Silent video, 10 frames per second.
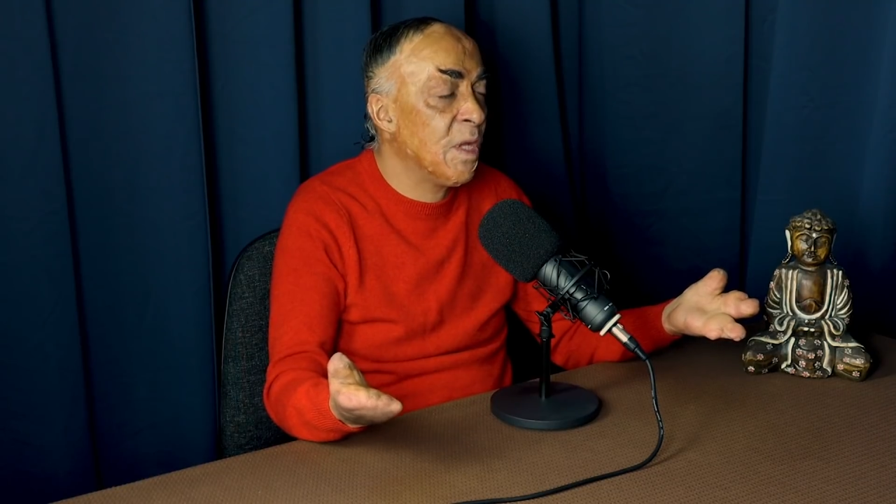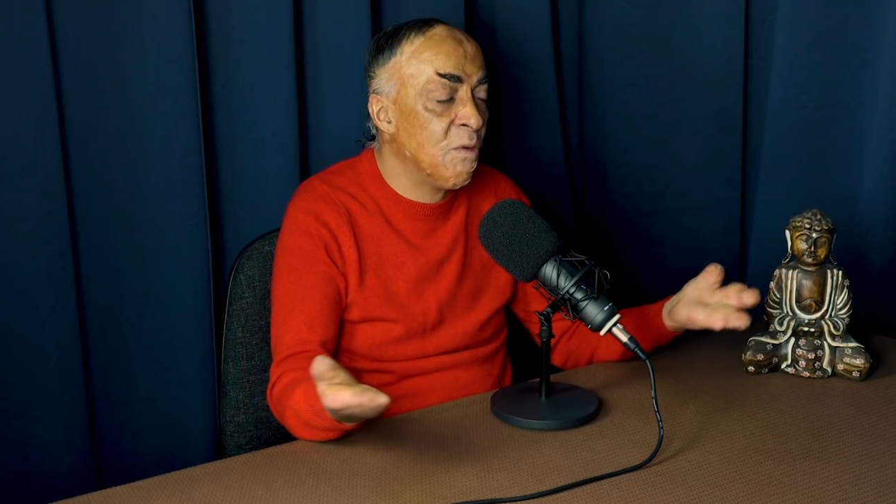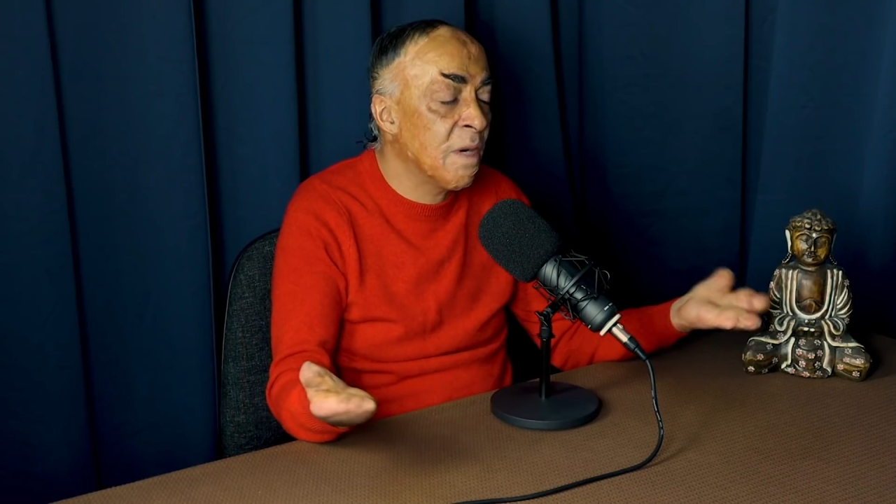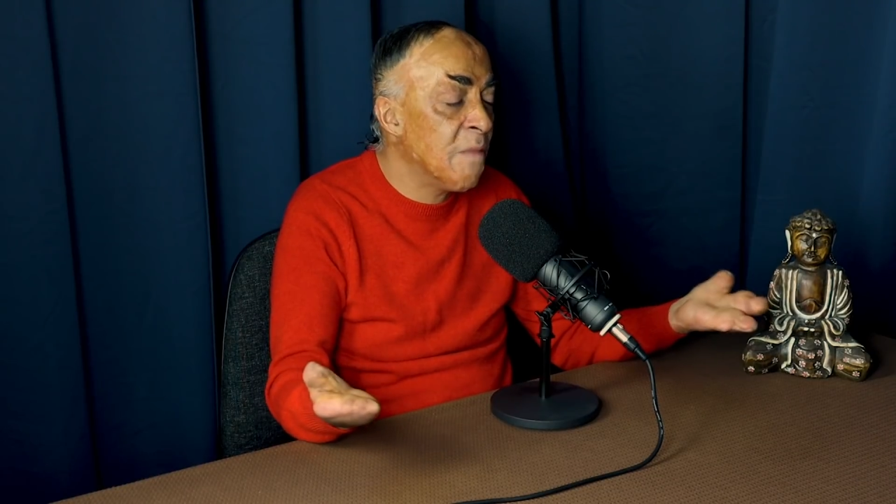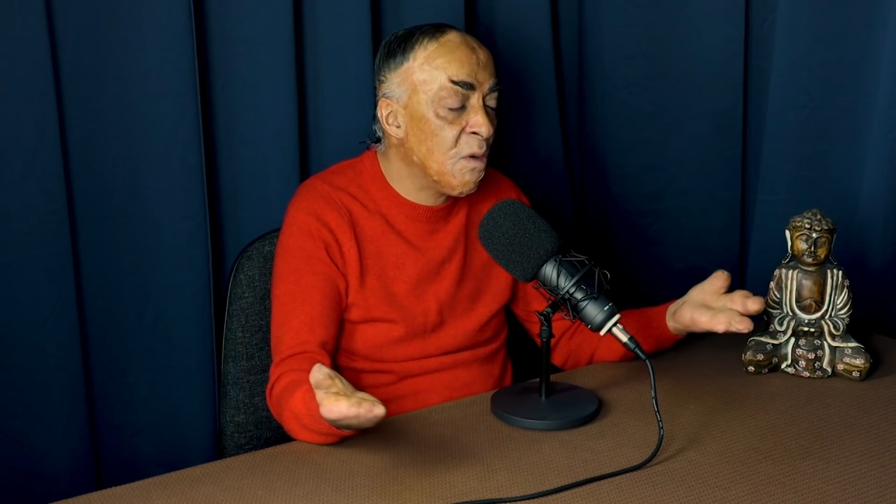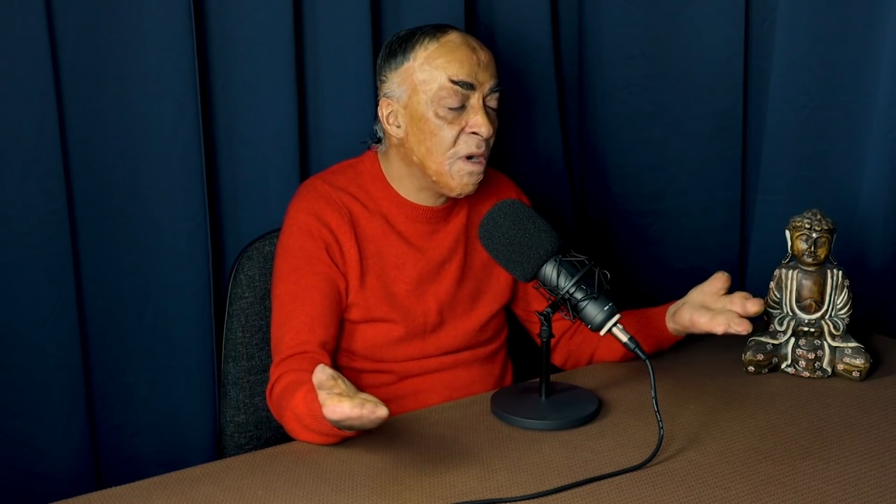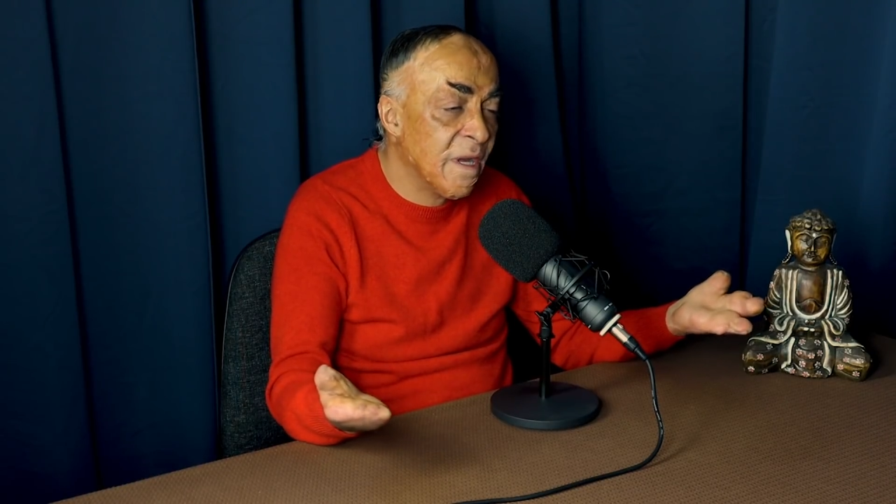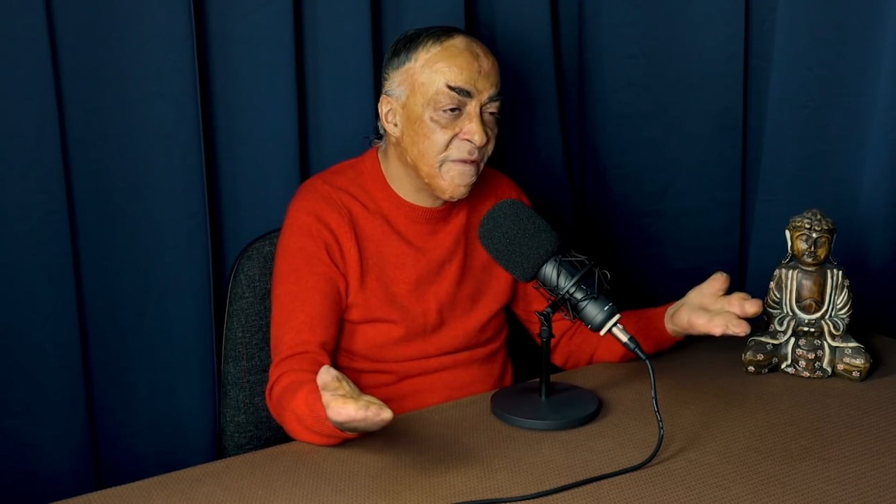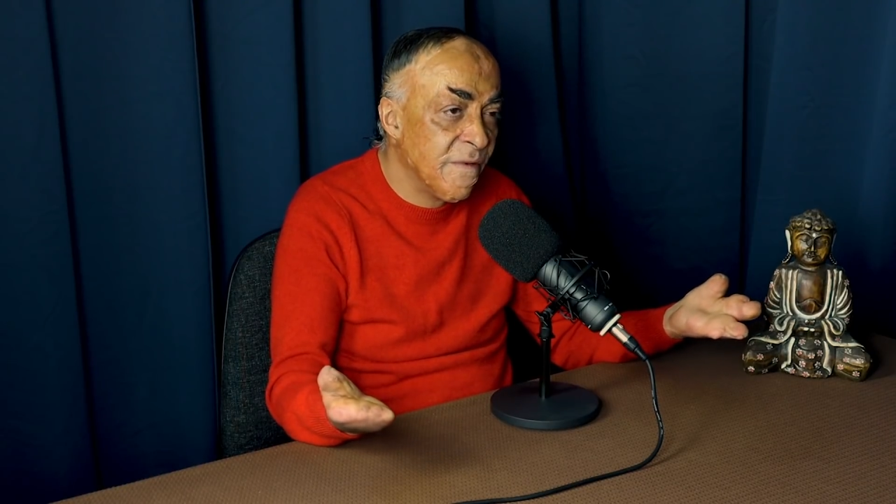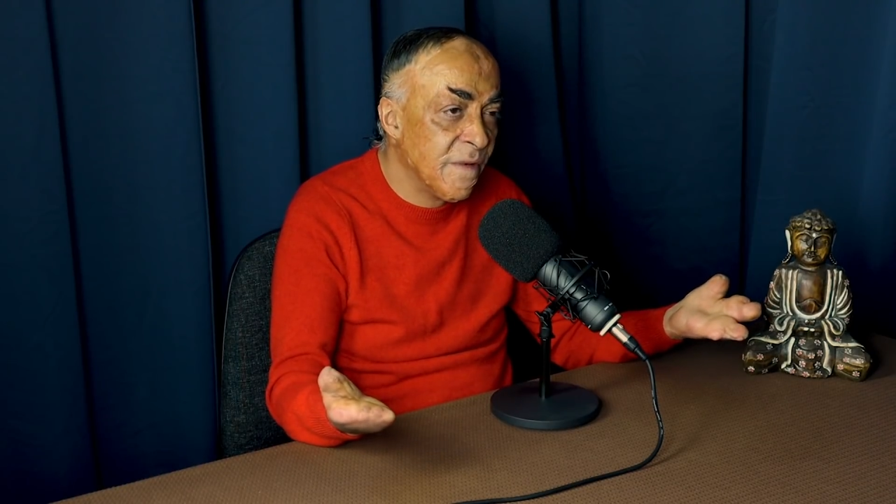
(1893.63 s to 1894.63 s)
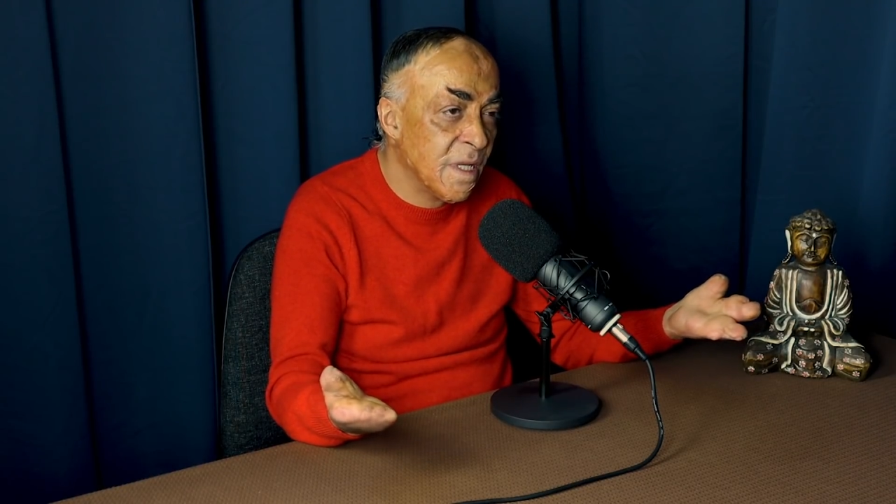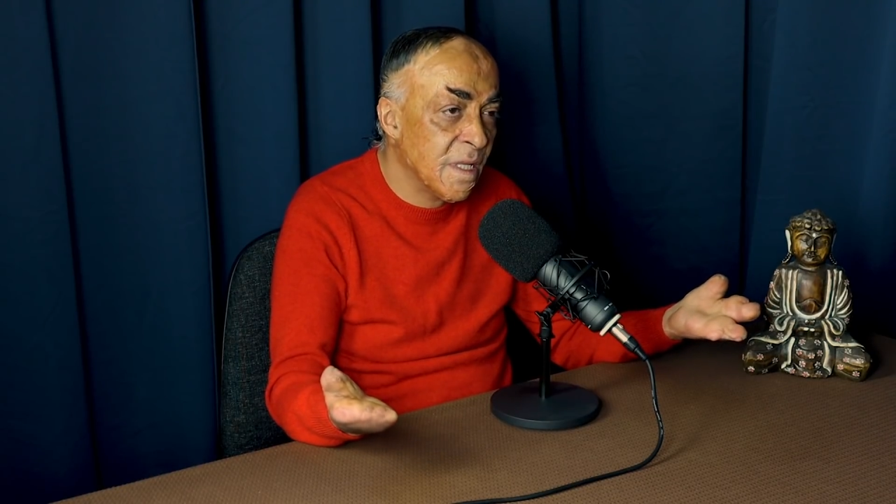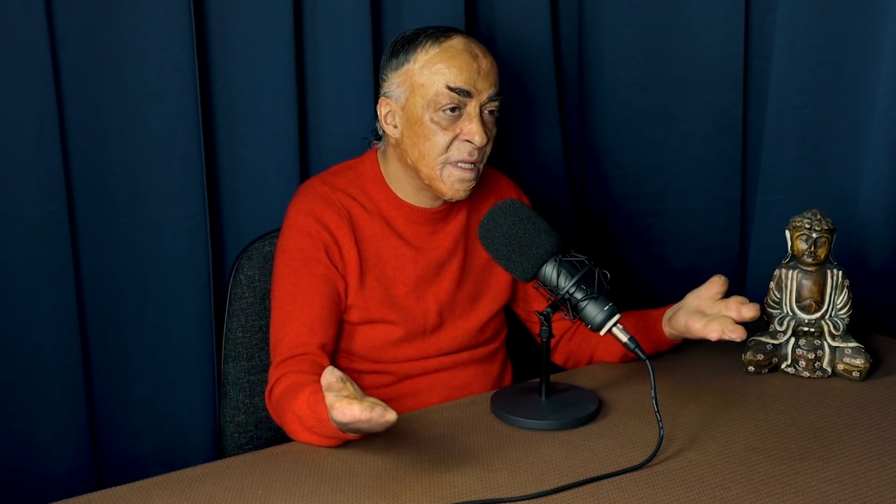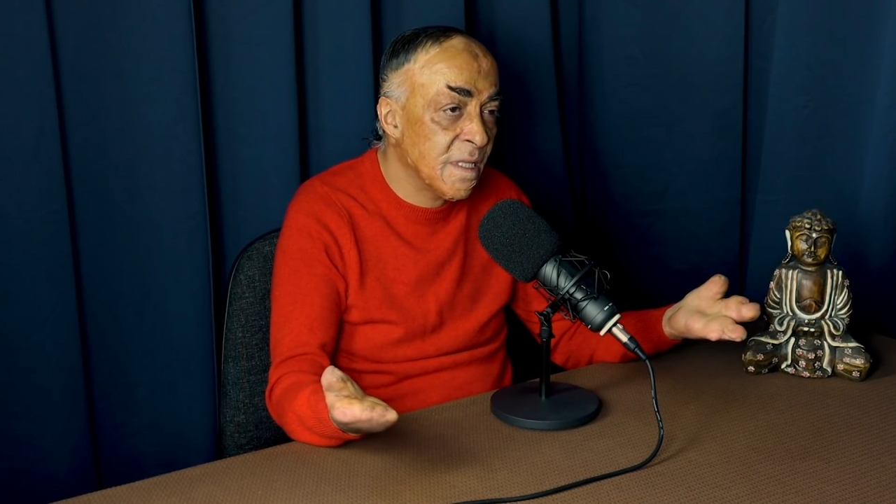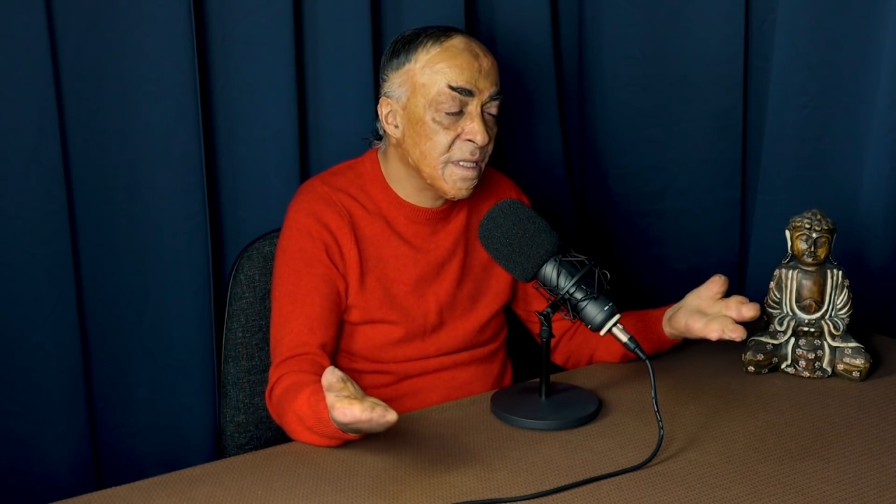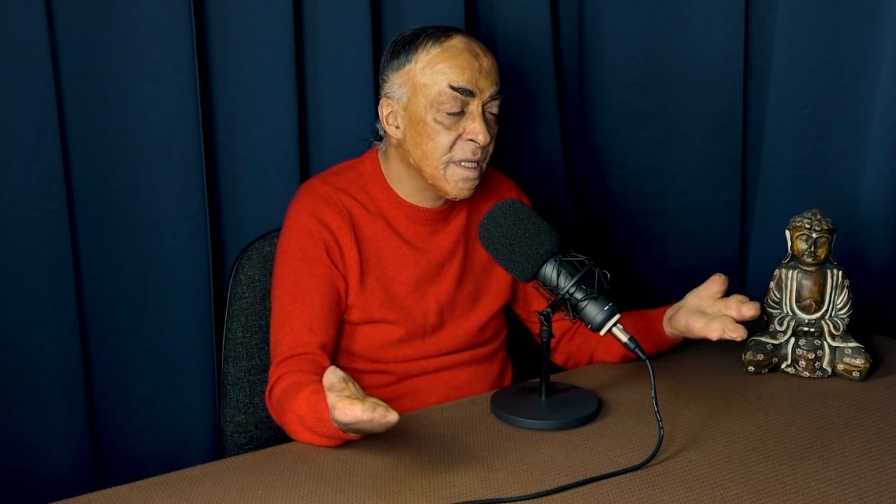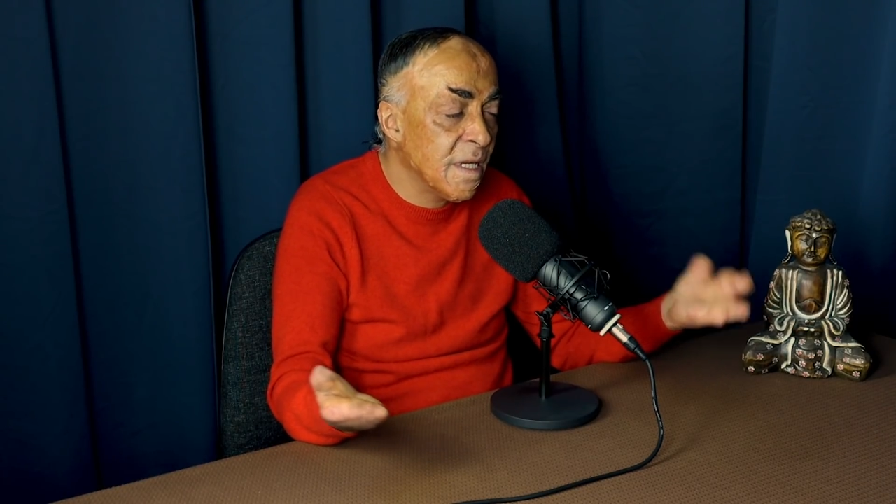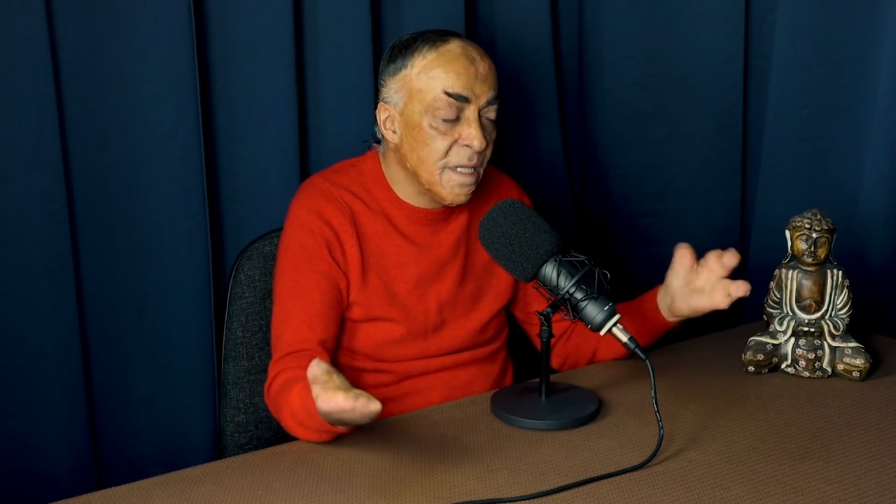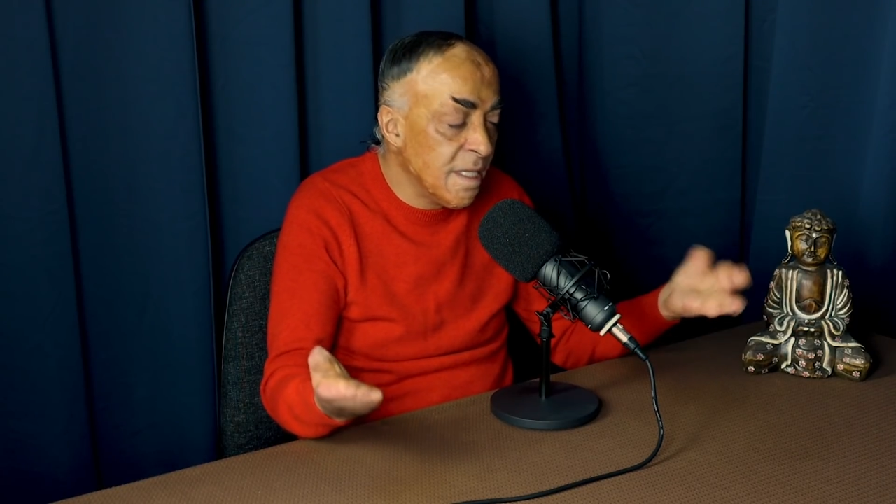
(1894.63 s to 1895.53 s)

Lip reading: rung my wife, and